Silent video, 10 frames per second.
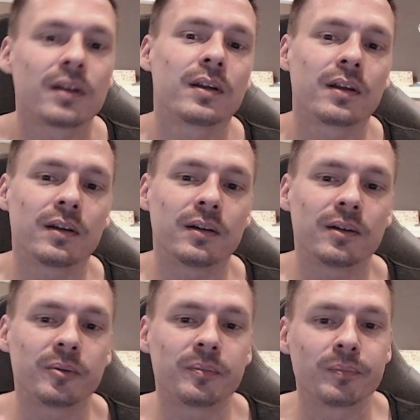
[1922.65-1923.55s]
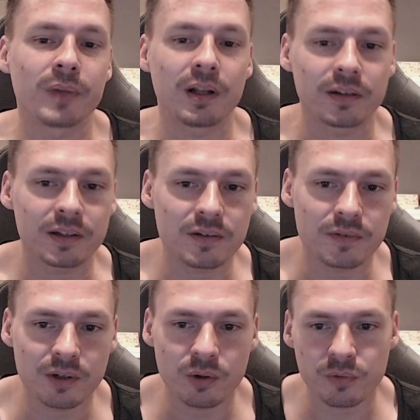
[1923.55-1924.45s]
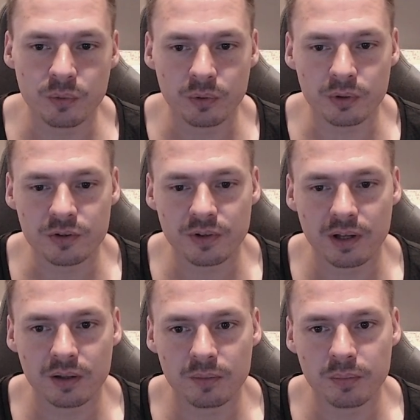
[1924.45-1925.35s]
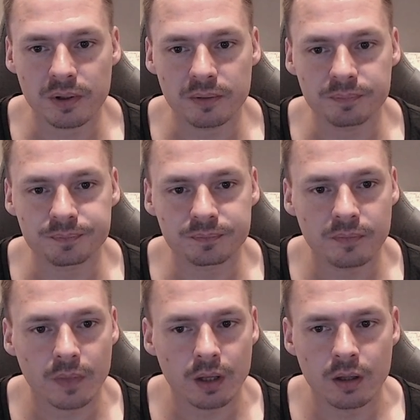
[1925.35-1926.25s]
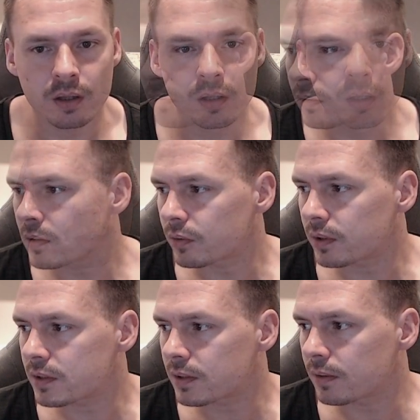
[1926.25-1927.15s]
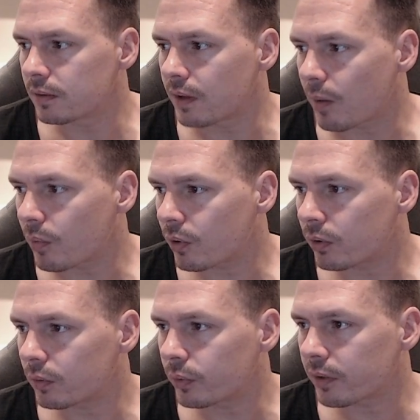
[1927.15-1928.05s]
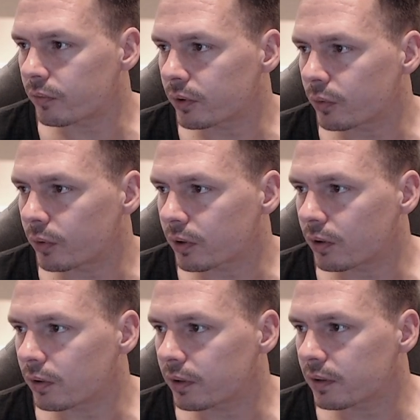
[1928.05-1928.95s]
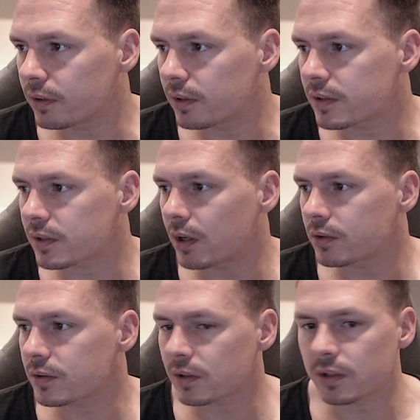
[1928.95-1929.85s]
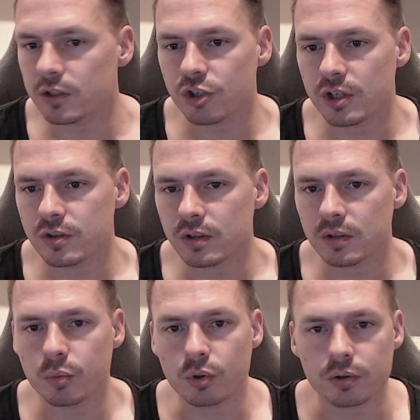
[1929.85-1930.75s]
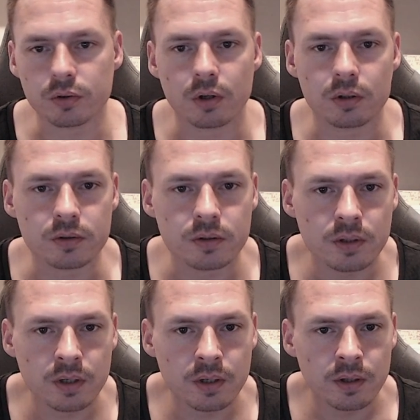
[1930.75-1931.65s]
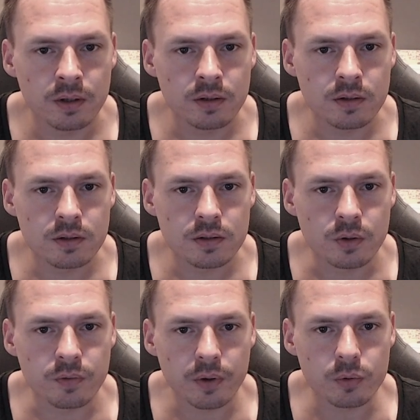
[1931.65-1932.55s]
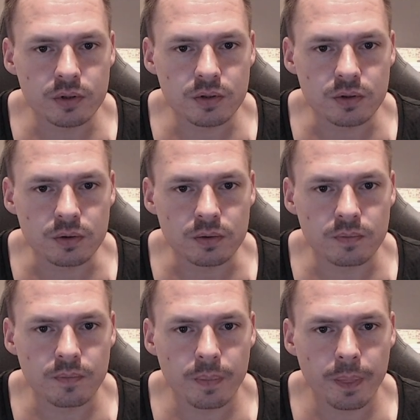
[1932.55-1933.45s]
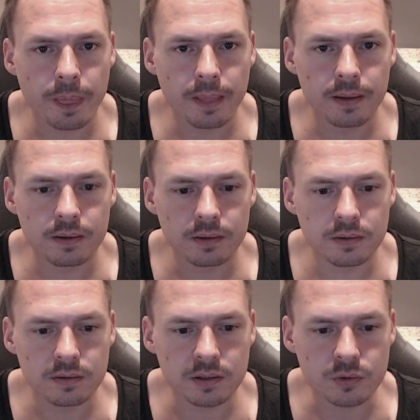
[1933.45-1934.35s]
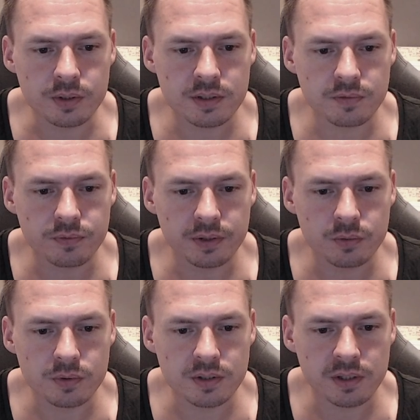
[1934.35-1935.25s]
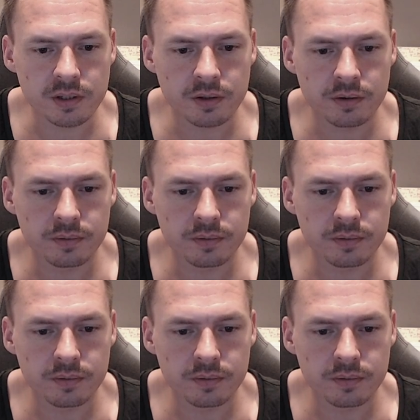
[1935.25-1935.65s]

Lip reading: I'll link the video if you want to watch that. But so this demo, or whatever you want to call it, is constantly changing the border color. So if I were to decrease the frequency here,